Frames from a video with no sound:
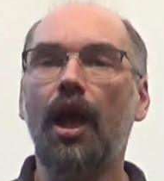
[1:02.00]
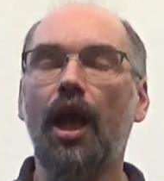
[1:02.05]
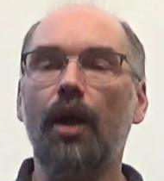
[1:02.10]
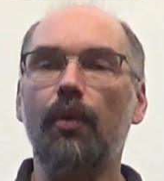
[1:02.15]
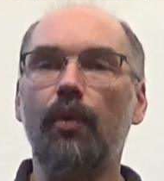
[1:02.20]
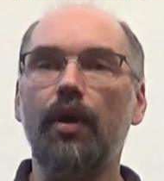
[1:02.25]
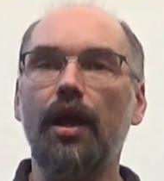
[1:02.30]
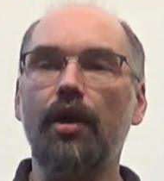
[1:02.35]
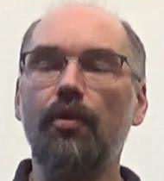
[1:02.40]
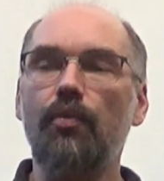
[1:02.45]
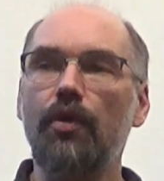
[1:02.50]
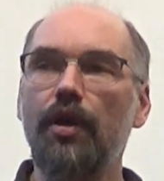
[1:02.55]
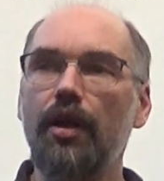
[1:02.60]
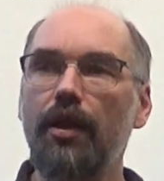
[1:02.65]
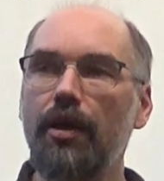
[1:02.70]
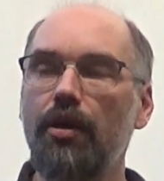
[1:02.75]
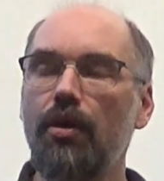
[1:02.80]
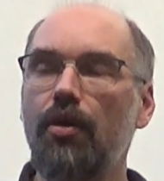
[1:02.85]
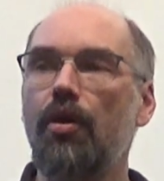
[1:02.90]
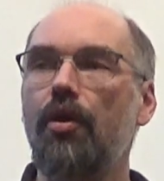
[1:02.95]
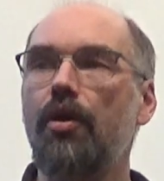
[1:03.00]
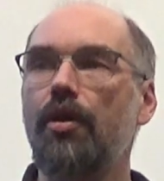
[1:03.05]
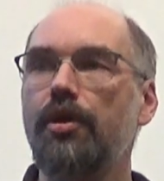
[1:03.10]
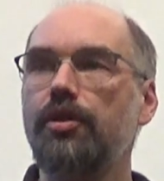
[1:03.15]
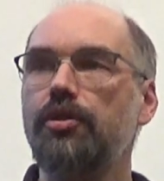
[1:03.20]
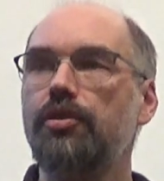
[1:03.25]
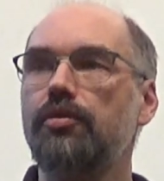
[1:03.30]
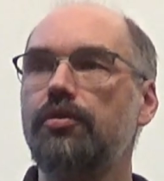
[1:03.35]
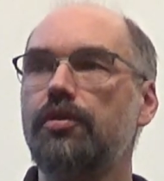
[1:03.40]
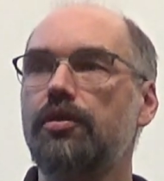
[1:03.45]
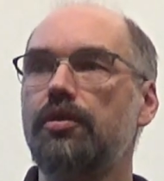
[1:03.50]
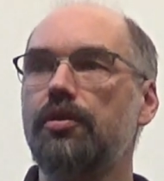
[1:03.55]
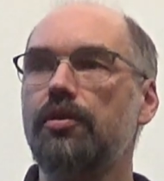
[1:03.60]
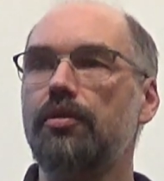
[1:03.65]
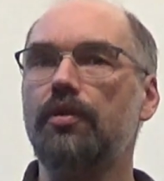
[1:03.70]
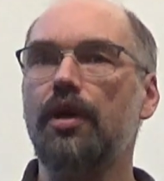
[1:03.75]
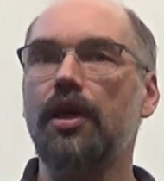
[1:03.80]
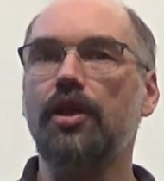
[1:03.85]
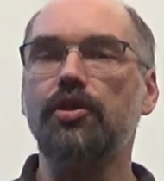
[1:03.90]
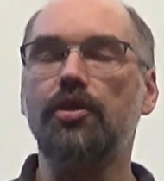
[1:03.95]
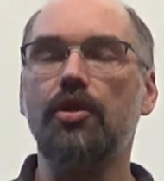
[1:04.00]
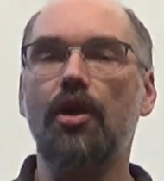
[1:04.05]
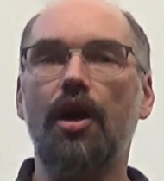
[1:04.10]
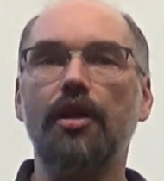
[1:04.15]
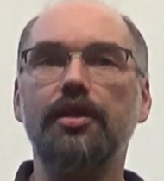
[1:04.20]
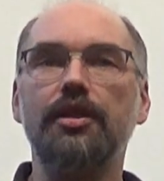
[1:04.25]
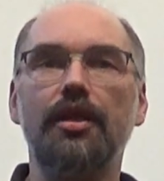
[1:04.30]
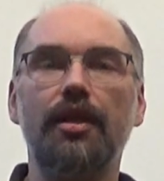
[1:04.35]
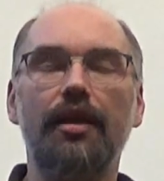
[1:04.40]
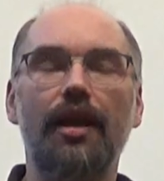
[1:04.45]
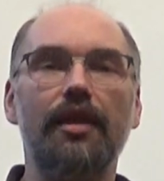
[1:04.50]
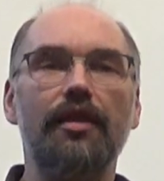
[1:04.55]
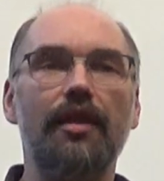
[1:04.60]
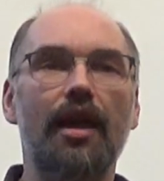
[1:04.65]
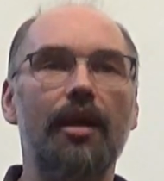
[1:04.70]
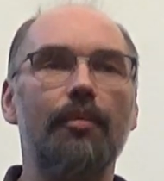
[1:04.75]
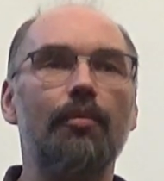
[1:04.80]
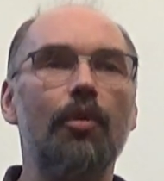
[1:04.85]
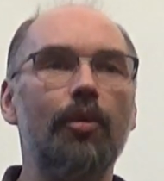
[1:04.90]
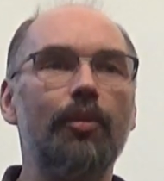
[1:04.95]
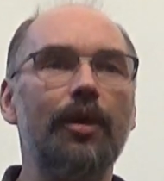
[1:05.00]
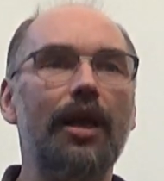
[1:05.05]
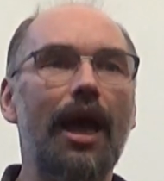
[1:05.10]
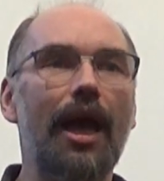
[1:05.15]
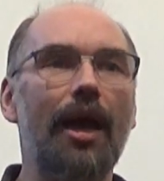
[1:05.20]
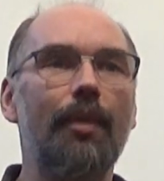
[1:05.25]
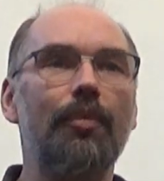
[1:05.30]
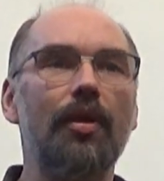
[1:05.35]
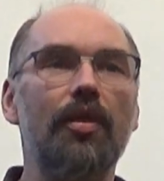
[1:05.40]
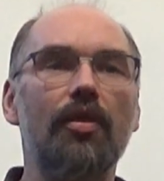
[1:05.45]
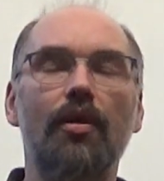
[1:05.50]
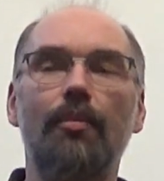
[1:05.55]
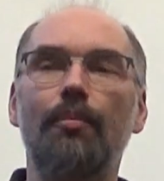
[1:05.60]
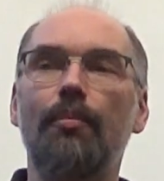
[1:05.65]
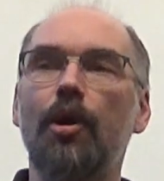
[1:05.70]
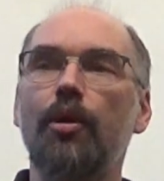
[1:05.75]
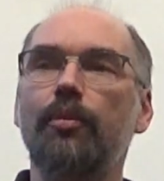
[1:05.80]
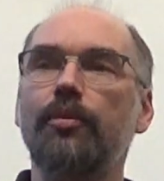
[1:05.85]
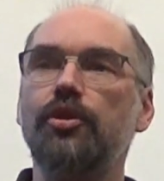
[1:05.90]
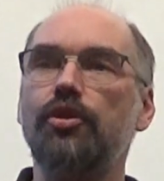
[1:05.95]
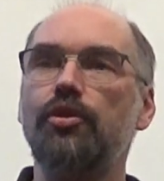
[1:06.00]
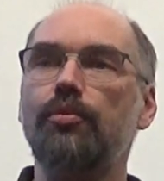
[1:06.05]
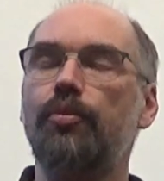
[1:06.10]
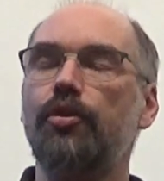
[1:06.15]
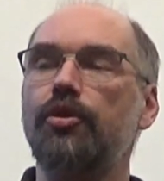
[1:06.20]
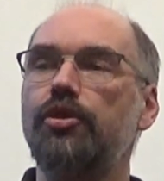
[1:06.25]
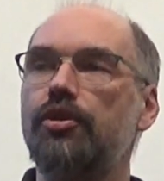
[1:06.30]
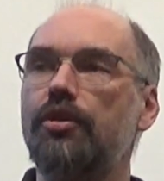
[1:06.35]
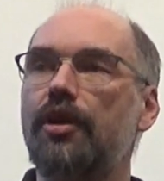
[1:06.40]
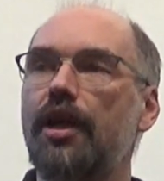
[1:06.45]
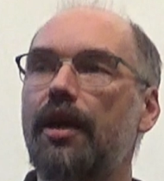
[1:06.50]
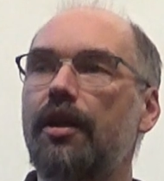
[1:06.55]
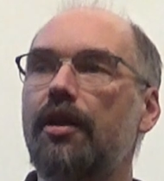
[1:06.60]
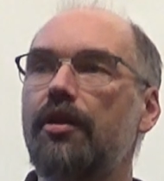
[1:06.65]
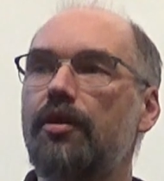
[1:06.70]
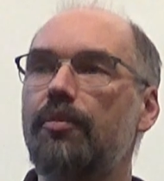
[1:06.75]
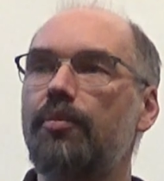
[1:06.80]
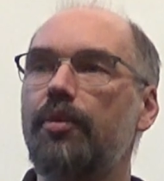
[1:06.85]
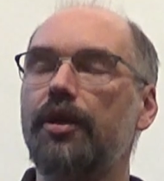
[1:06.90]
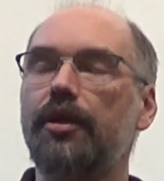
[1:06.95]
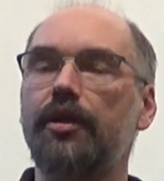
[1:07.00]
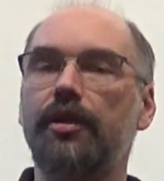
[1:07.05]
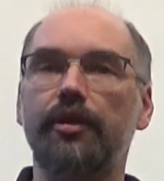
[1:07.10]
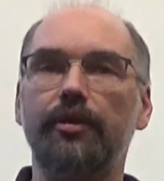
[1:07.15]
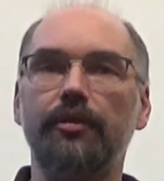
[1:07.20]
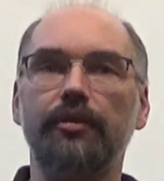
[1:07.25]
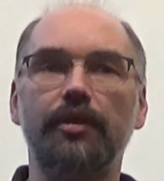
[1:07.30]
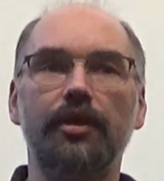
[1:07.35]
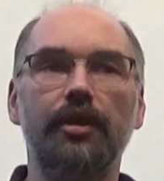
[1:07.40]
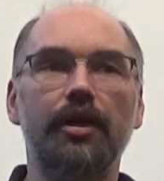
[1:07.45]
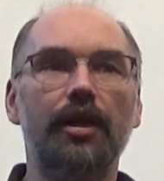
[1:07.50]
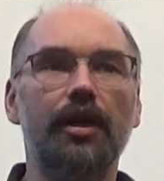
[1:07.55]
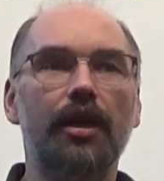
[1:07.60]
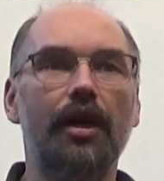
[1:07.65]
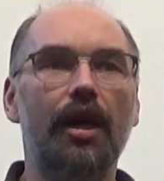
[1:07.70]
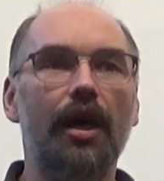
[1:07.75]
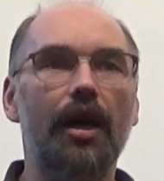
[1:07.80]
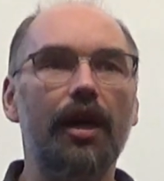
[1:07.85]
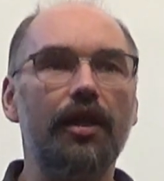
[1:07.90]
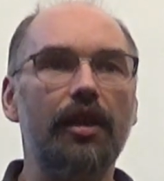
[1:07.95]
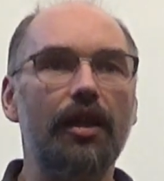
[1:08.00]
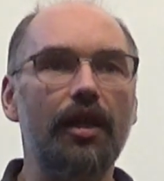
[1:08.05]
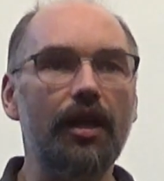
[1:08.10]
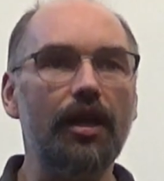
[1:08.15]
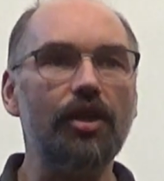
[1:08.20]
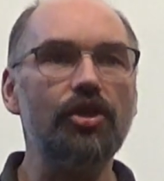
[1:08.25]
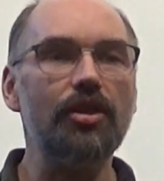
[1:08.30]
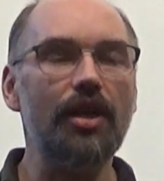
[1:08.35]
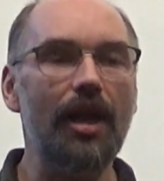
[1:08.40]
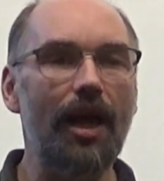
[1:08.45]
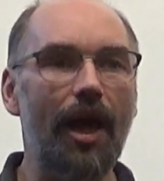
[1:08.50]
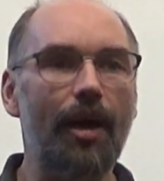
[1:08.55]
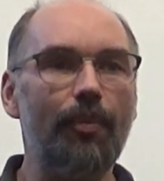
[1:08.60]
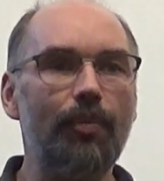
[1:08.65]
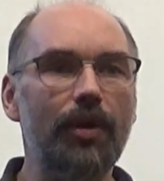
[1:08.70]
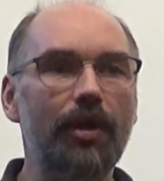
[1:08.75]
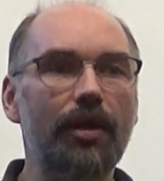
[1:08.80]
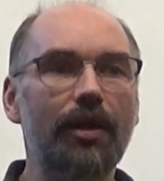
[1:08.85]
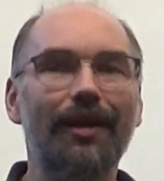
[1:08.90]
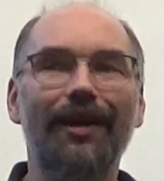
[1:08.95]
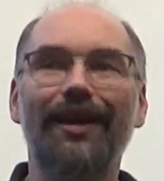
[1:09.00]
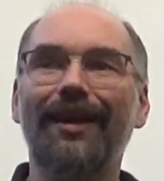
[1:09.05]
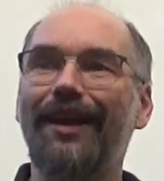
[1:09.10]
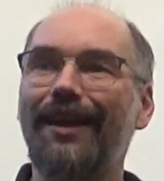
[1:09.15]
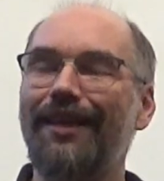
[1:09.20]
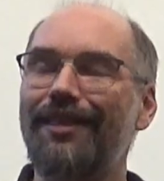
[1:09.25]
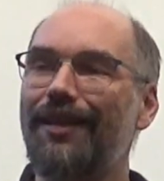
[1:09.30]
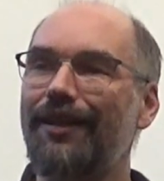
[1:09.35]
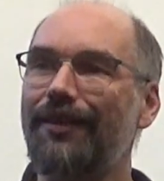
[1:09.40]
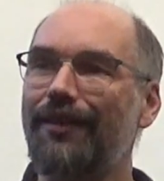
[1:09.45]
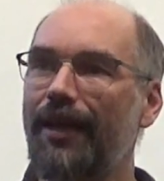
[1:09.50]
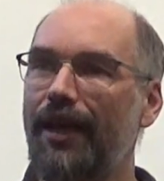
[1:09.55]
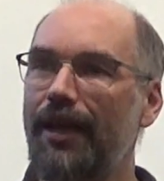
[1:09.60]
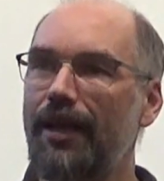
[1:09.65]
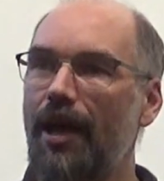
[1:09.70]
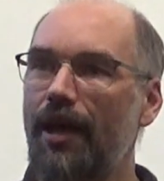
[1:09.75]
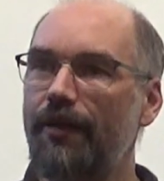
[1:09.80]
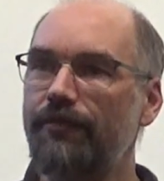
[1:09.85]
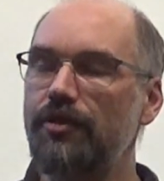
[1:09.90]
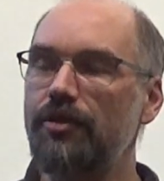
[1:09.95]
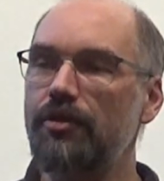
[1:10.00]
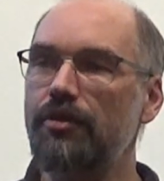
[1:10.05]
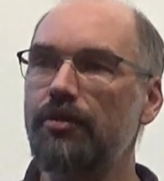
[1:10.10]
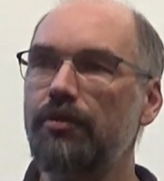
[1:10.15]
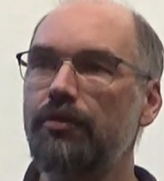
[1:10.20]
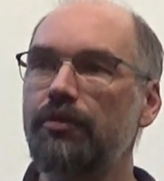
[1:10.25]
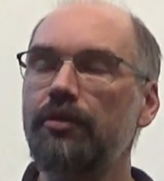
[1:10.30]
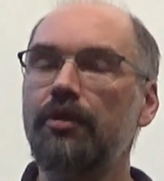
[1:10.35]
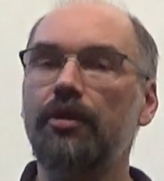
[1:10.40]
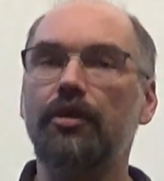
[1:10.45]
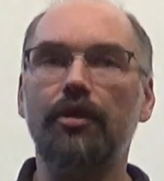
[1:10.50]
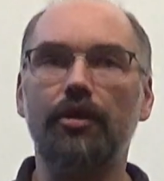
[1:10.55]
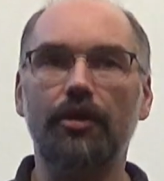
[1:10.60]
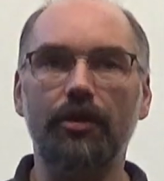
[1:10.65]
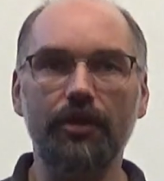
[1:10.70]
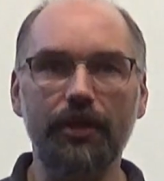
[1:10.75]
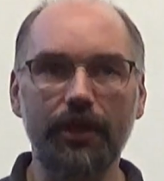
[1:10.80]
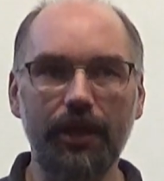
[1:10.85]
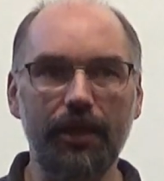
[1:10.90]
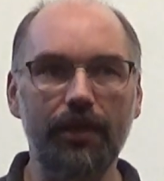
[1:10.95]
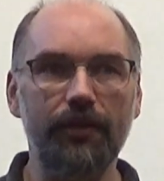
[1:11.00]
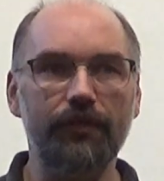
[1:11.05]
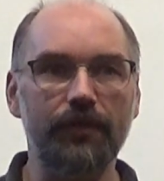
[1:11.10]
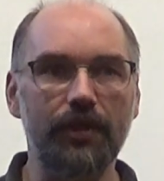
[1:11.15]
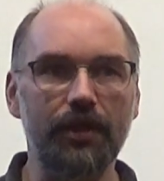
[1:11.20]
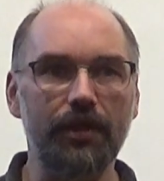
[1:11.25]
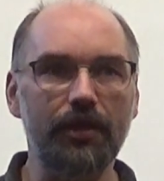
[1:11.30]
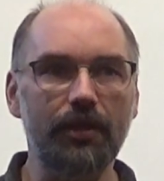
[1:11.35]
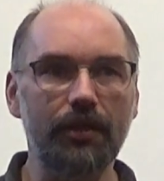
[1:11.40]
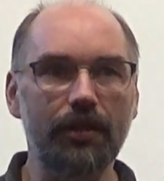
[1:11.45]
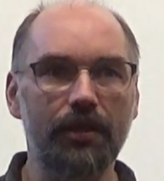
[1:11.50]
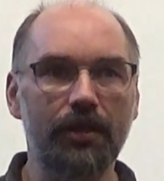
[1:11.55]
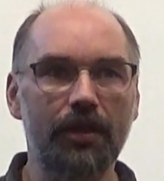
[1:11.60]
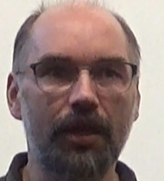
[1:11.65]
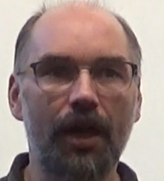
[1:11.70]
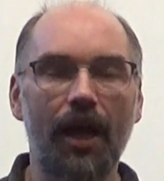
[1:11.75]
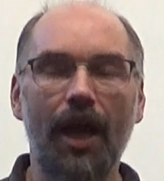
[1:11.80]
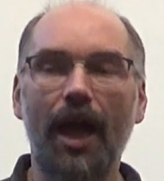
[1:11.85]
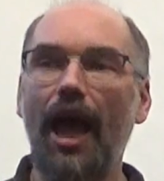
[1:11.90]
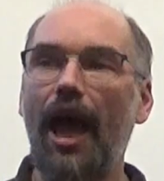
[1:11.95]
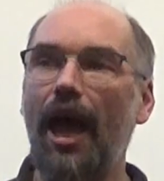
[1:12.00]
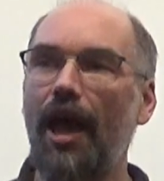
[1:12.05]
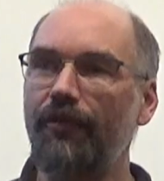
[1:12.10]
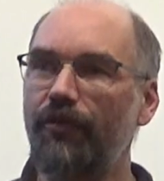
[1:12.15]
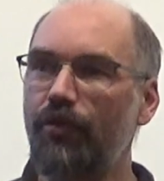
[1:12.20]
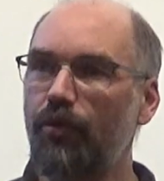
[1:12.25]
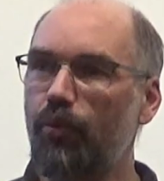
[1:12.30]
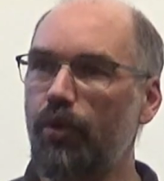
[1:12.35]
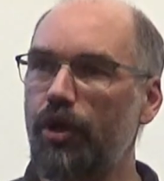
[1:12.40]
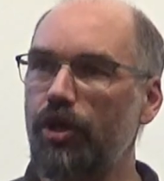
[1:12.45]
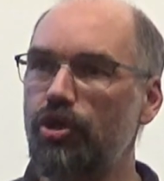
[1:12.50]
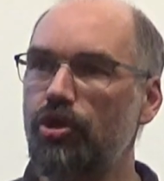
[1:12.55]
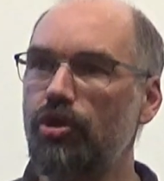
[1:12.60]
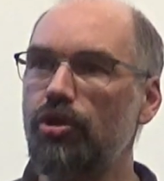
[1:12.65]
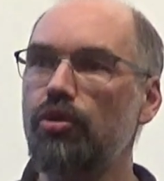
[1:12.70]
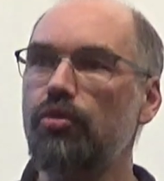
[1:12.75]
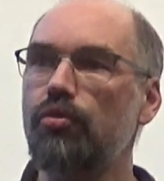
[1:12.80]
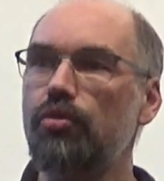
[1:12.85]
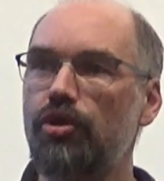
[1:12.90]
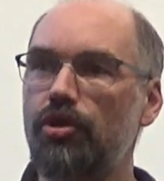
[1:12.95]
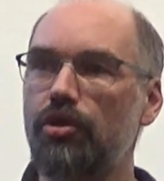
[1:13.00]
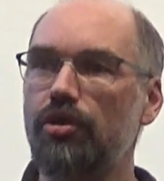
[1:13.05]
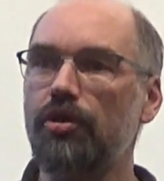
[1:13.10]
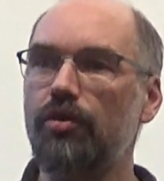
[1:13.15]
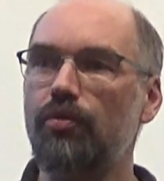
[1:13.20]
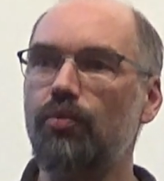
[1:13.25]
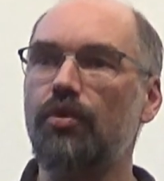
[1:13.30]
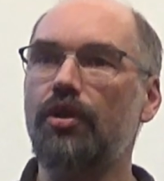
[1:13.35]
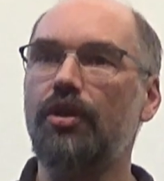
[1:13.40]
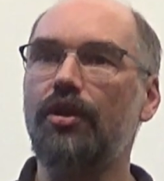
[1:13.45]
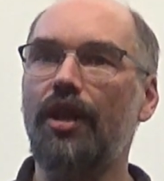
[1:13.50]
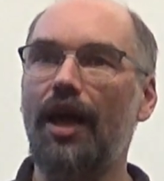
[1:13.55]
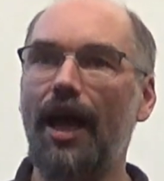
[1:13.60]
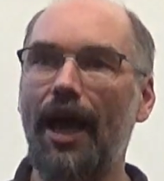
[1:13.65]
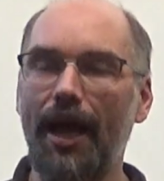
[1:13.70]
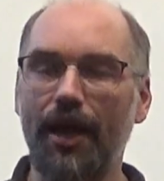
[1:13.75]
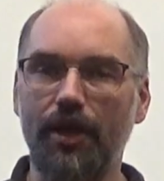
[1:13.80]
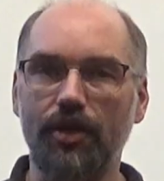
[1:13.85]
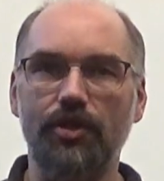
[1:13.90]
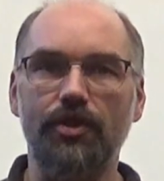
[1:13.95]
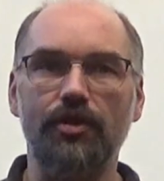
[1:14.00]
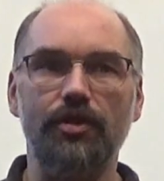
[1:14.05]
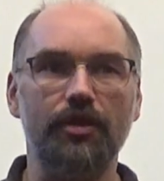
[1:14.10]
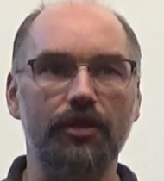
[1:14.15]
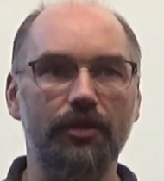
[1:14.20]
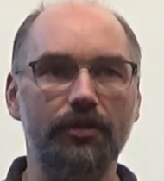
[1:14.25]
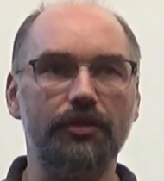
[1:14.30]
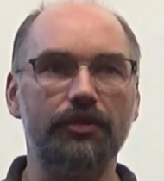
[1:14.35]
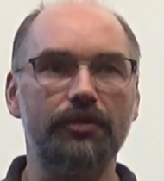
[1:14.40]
And what I'd really encourage you to do is not to let that moment happen the moment you put your head on the pillow. I think it should happen in the late afternoon, early evening, after which you should relax,